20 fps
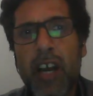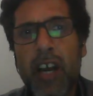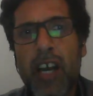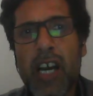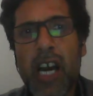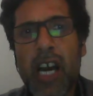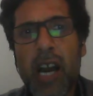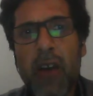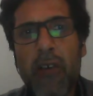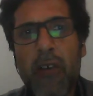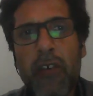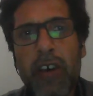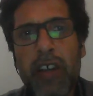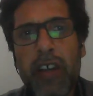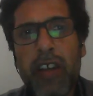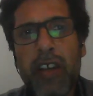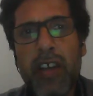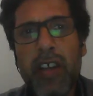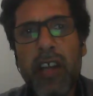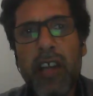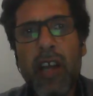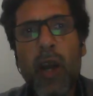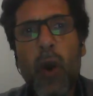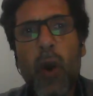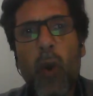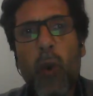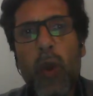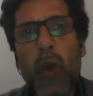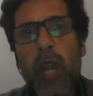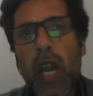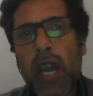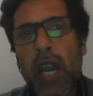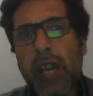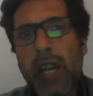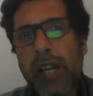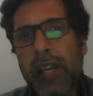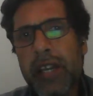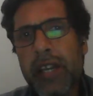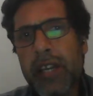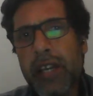However,
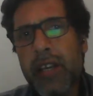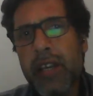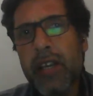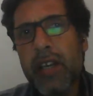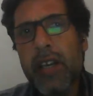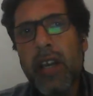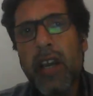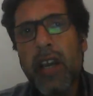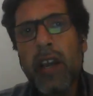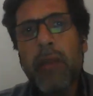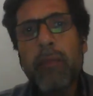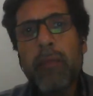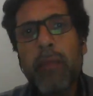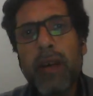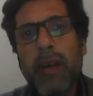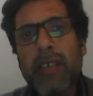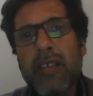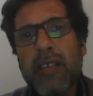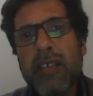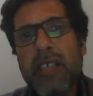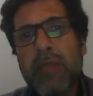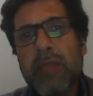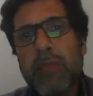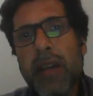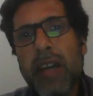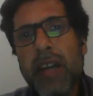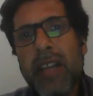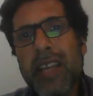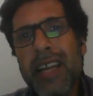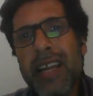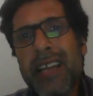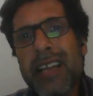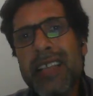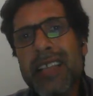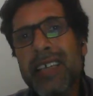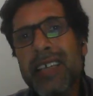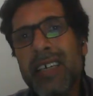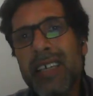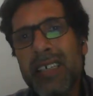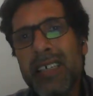Oyayaki must remain at
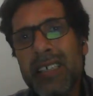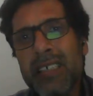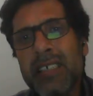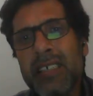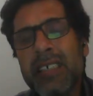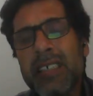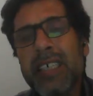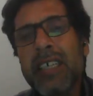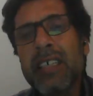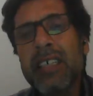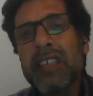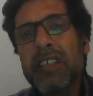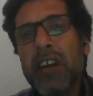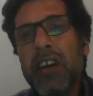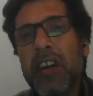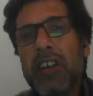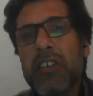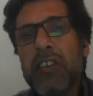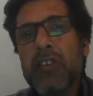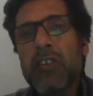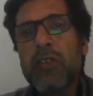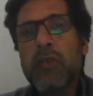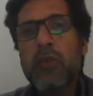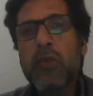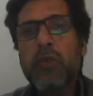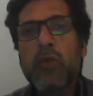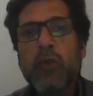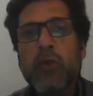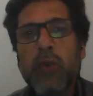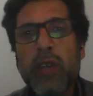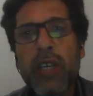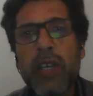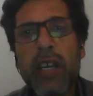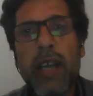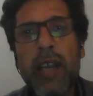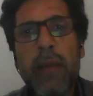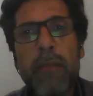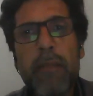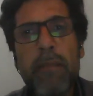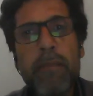the alert and not to
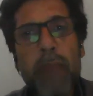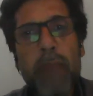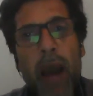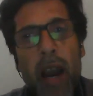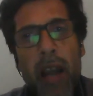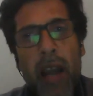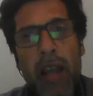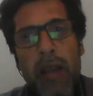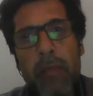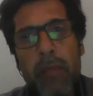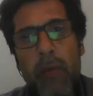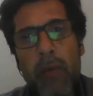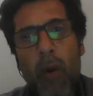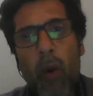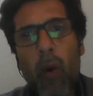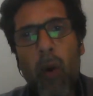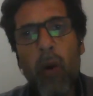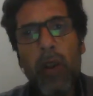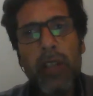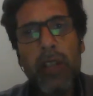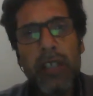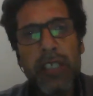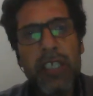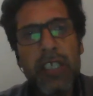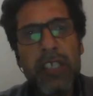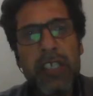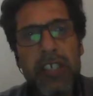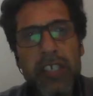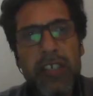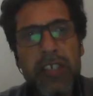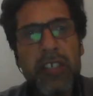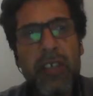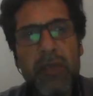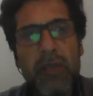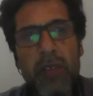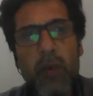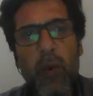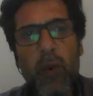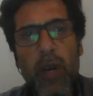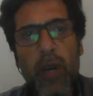imbibe all the teachings
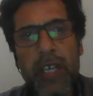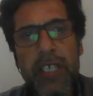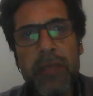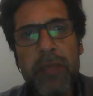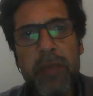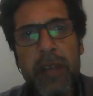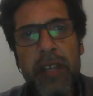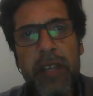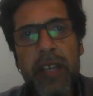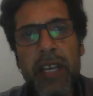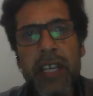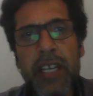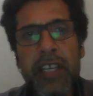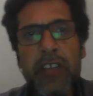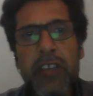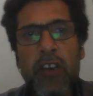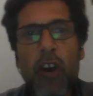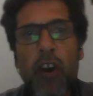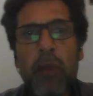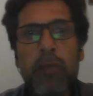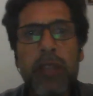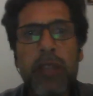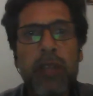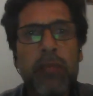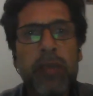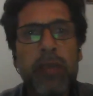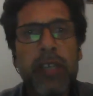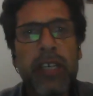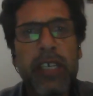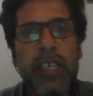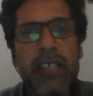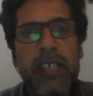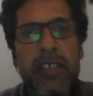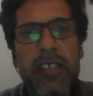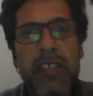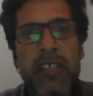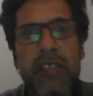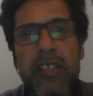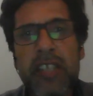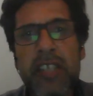of the white men and adopt them
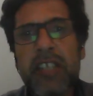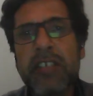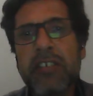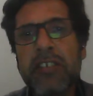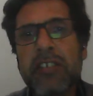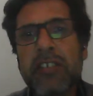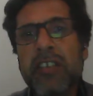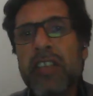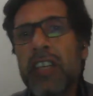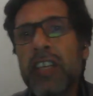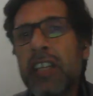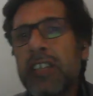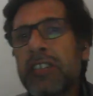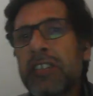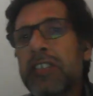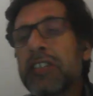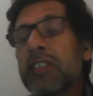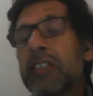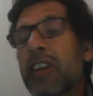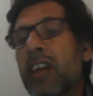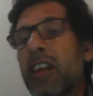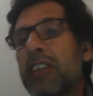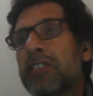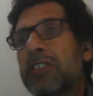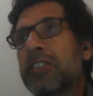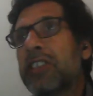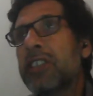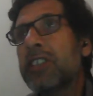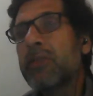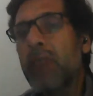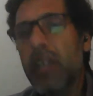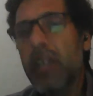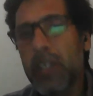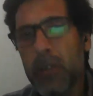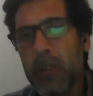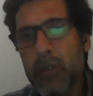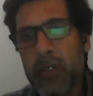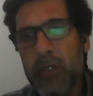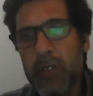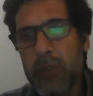against his traditional religion, culture, and
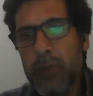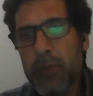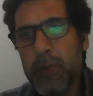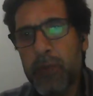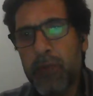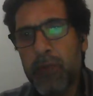values.